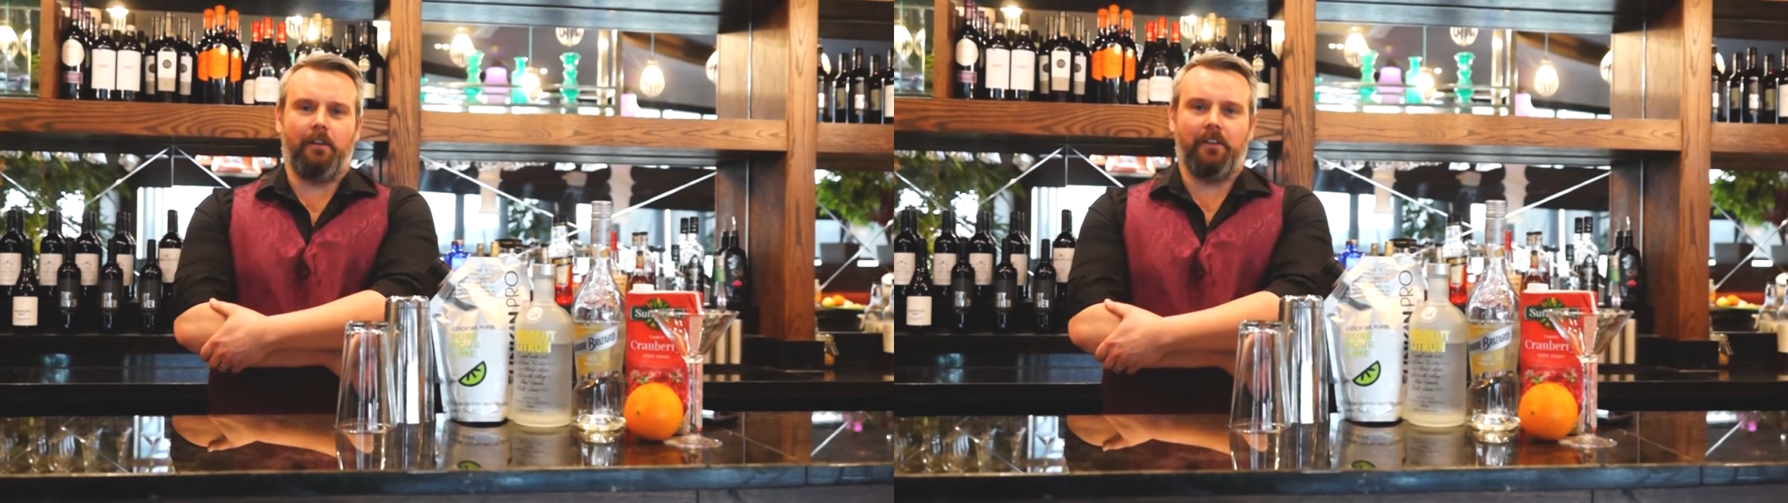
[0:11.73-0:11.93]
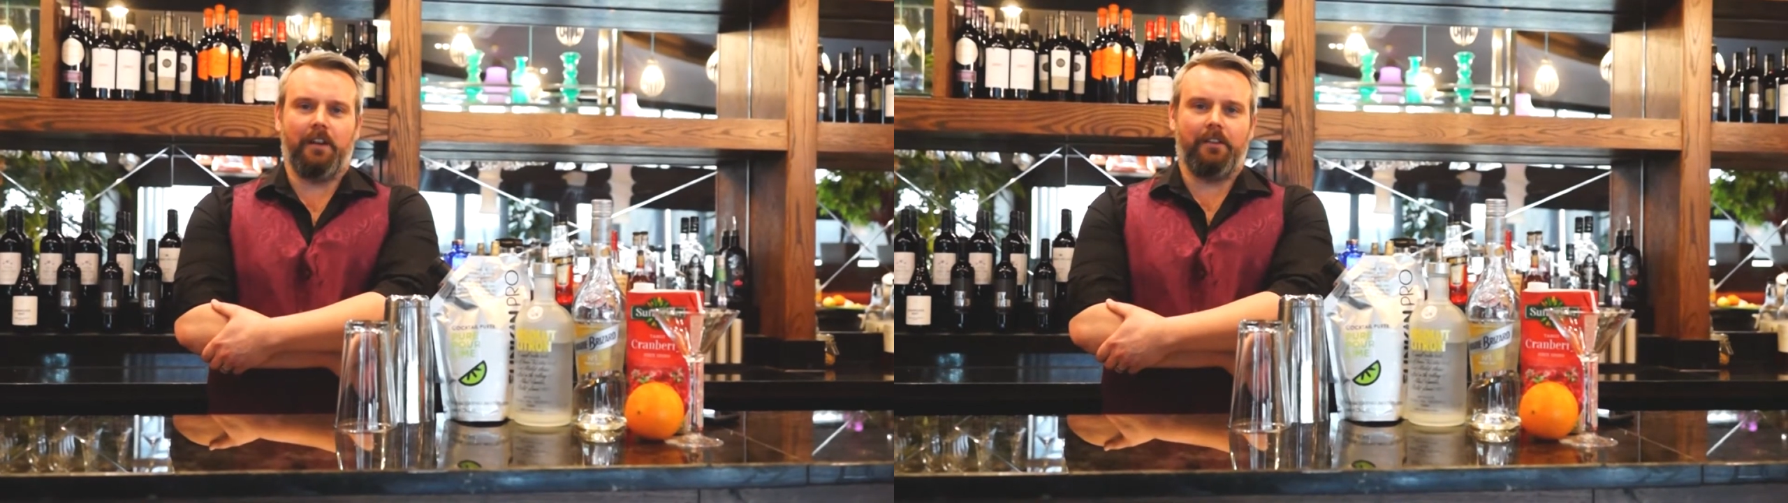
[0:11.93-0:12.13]

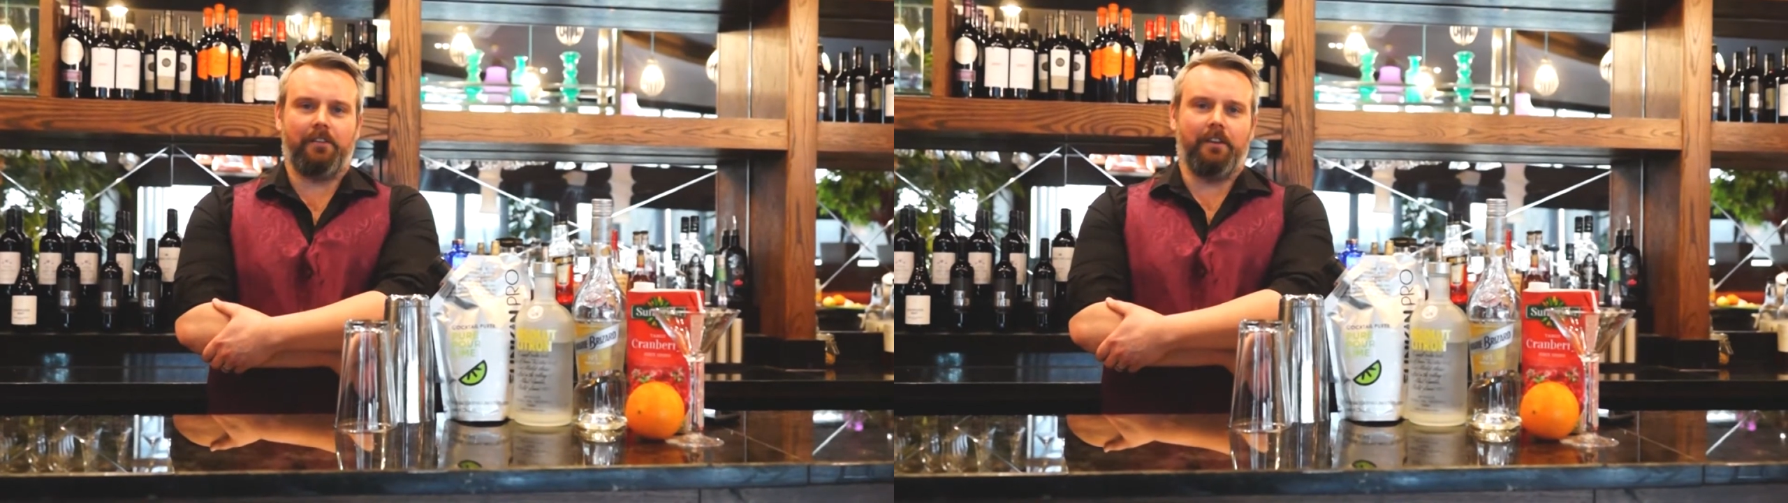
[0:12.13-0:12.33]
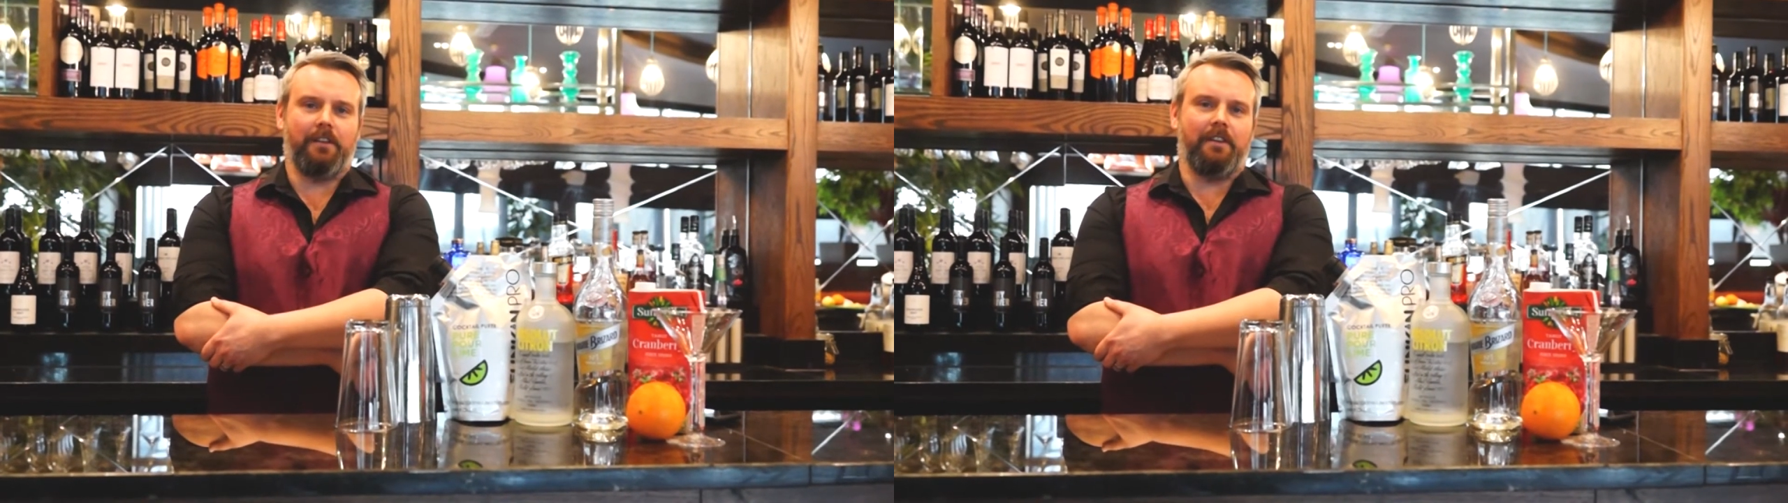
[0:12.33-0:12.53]
of the
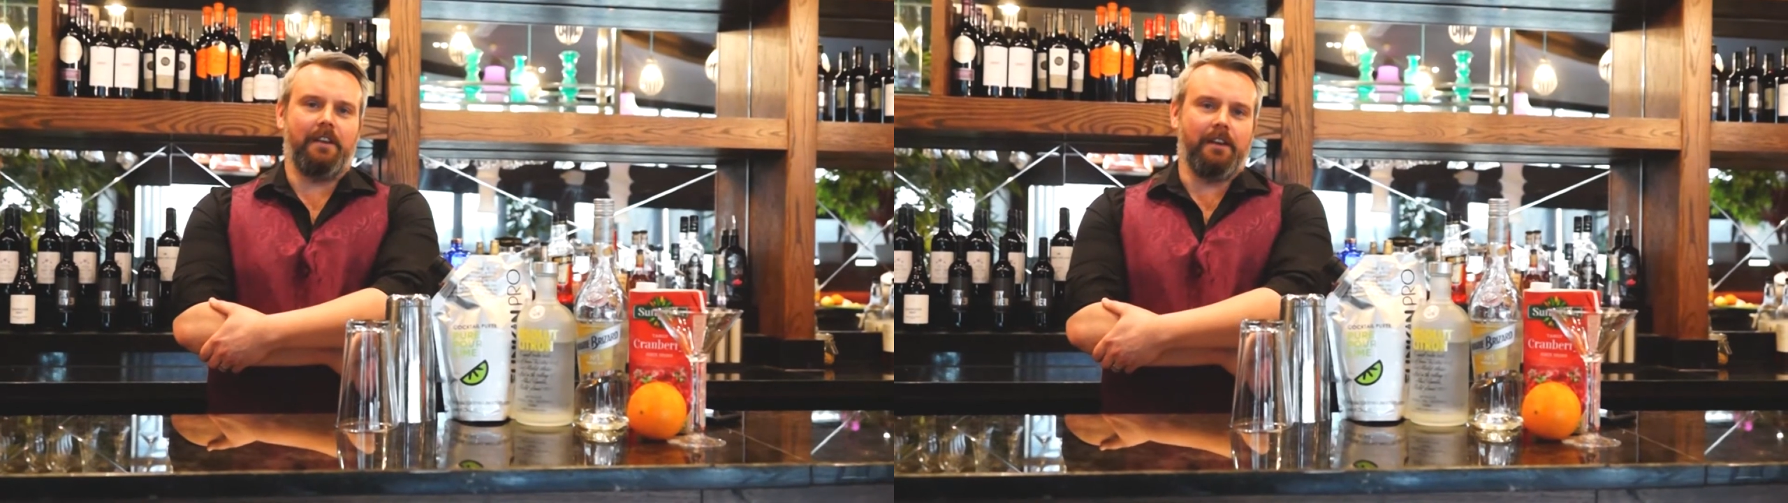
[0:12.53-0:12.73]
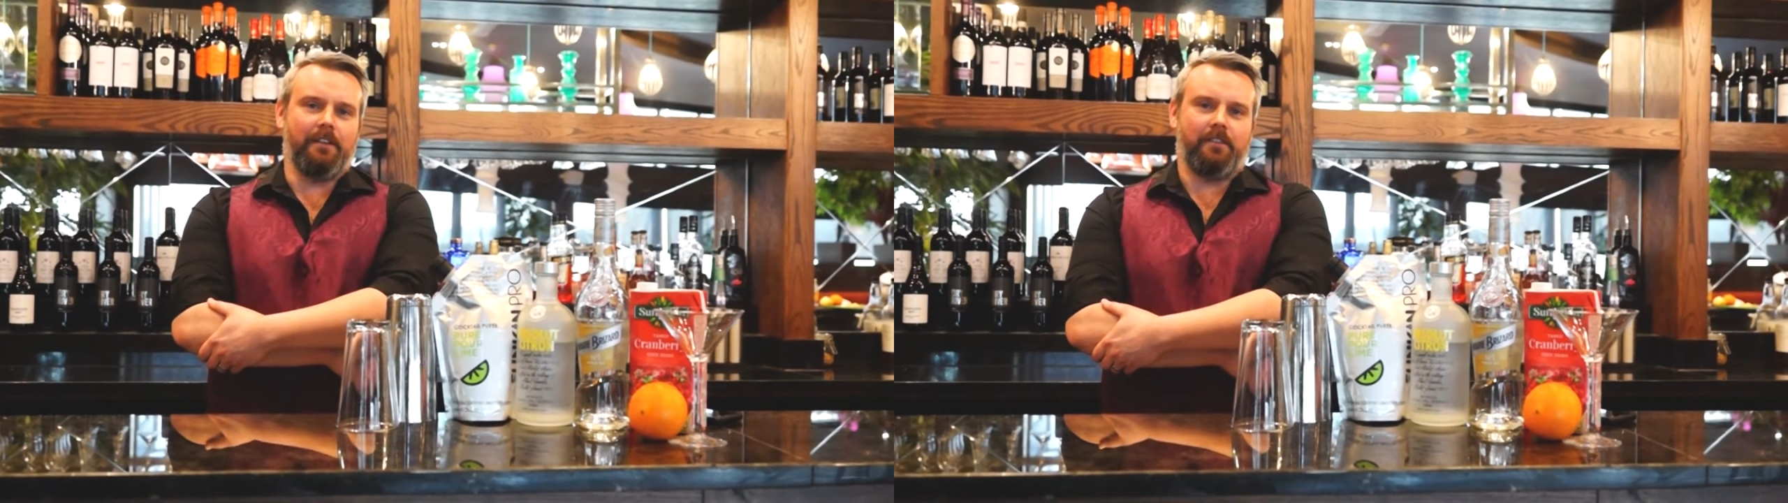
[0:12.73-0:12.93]
last 30
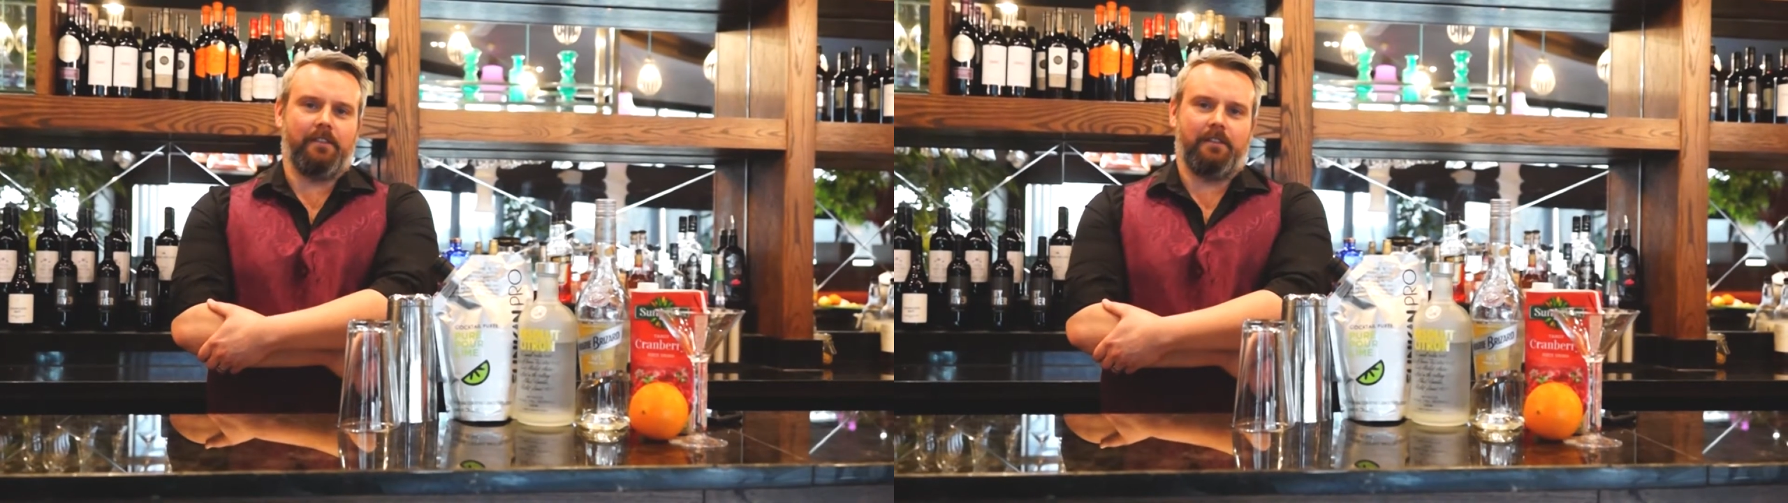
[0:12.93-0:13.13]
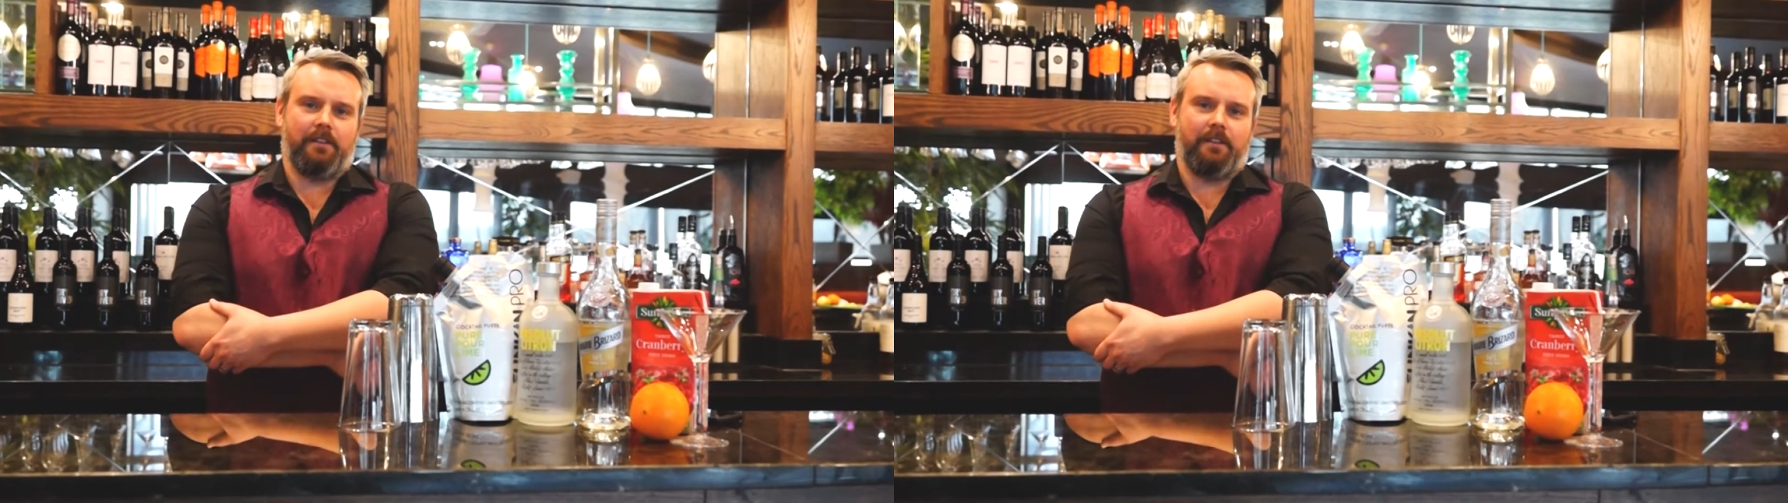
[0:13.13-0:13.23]
years.